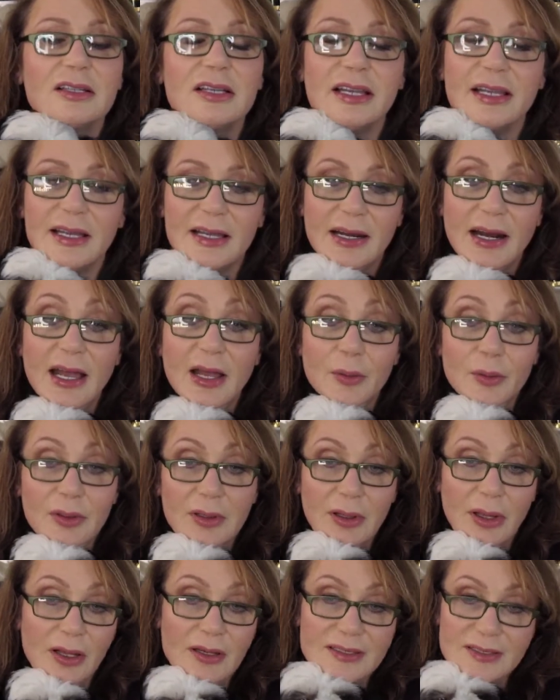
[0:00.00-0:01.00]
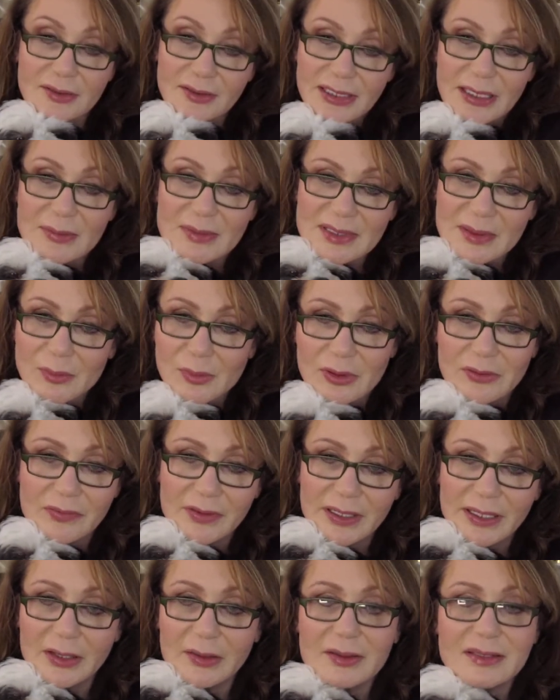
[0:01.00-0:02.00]
And I will also keep some more
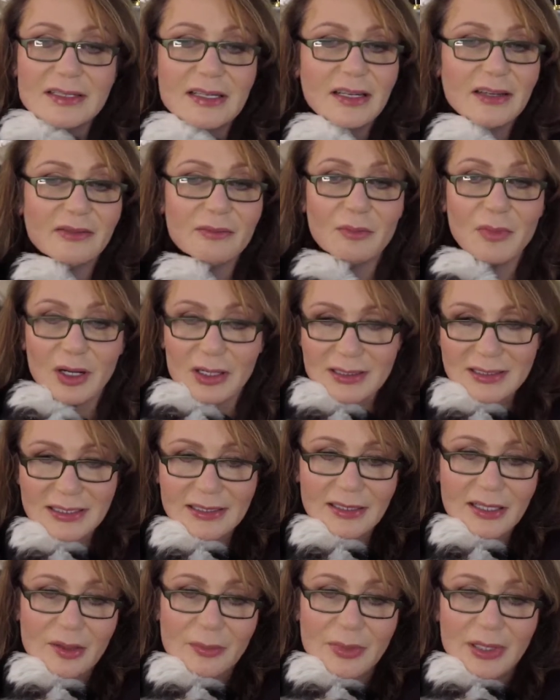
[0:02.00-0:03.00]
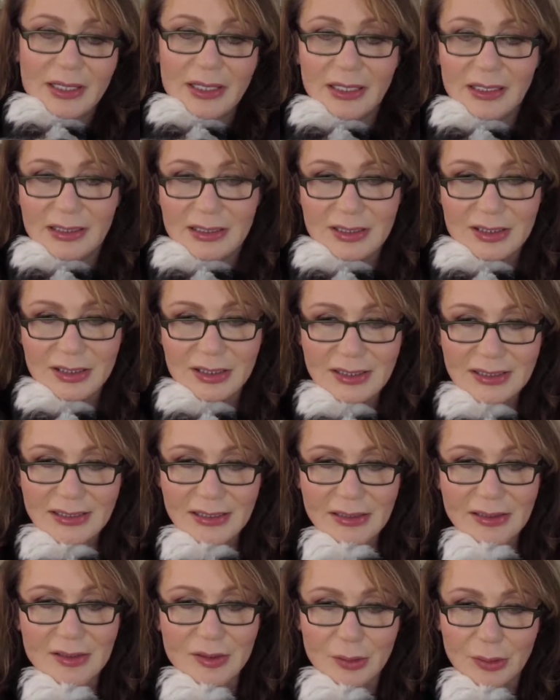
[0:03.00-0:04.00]
videos of Monty coming. He's just
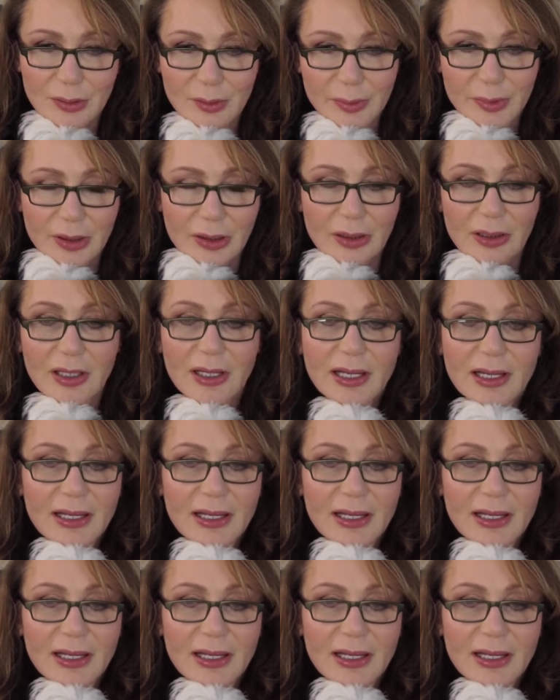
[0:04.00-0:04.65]
adorable.